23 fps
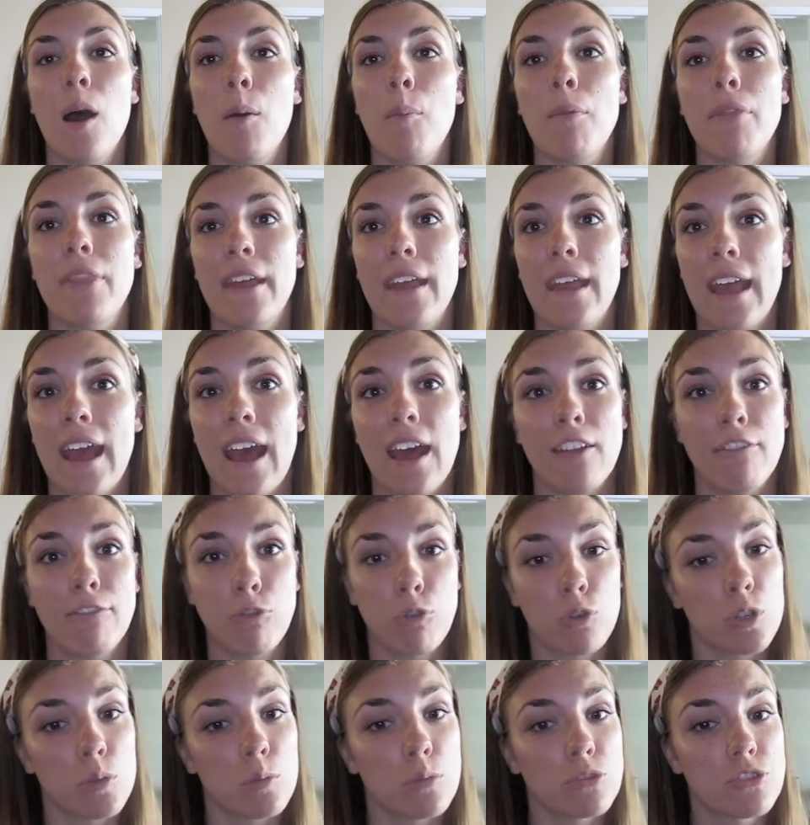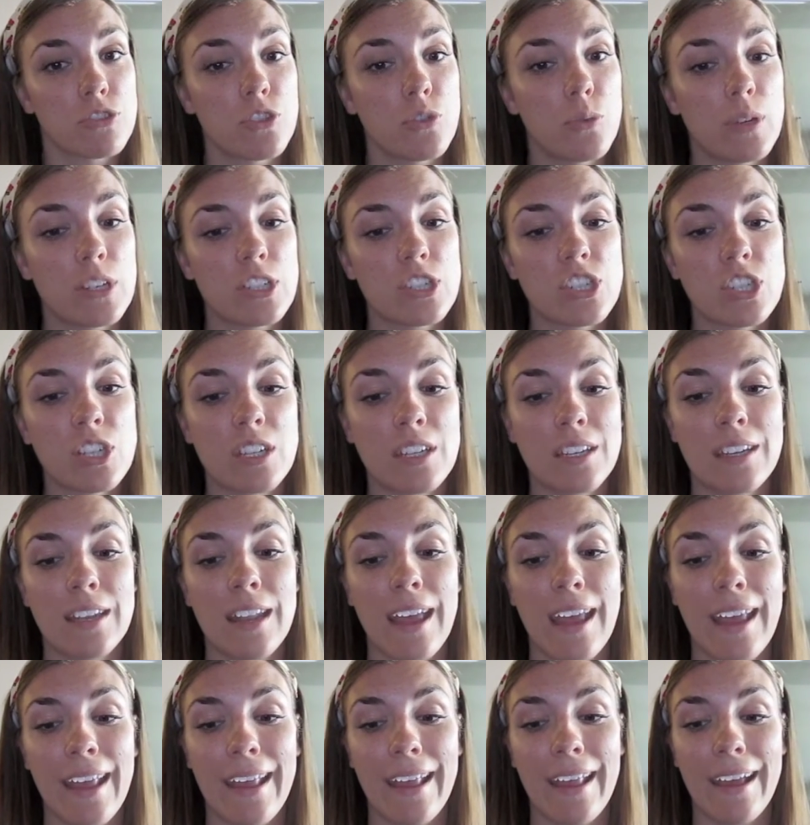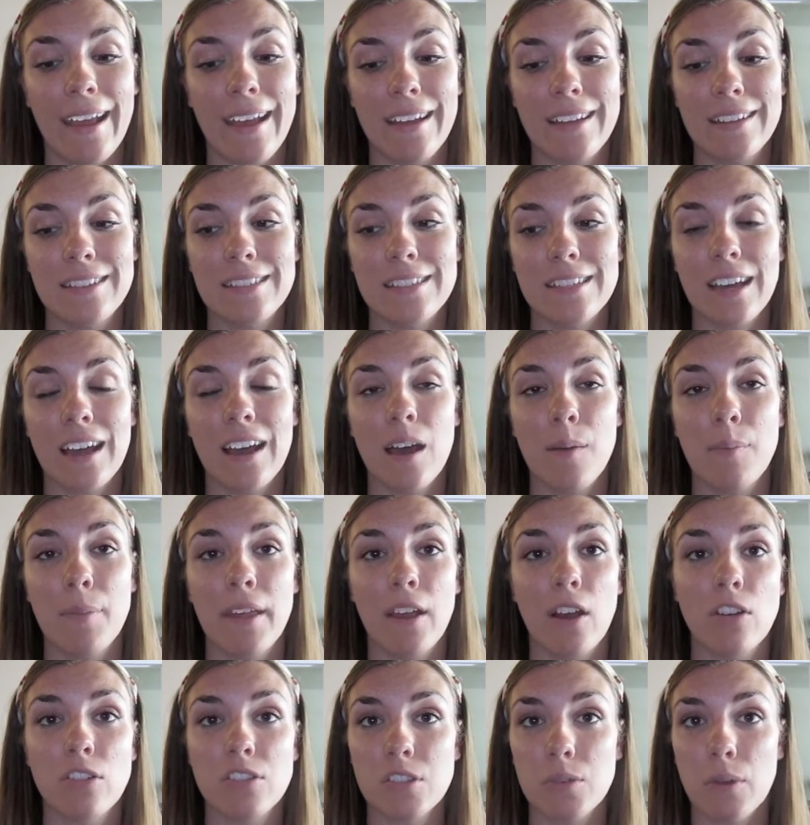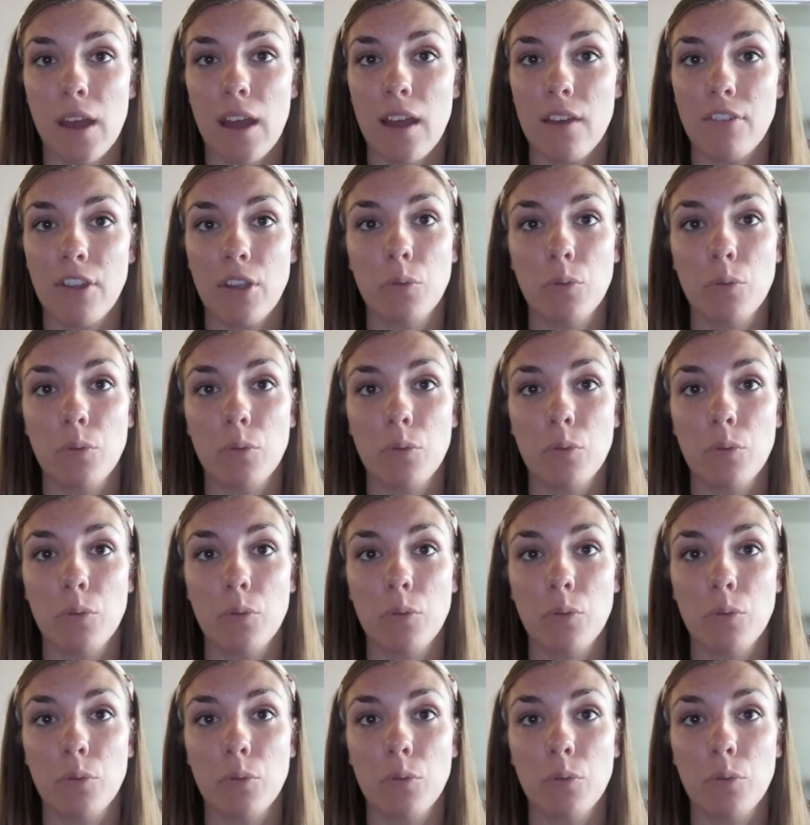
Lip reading: They had affordable tuition, and they also have a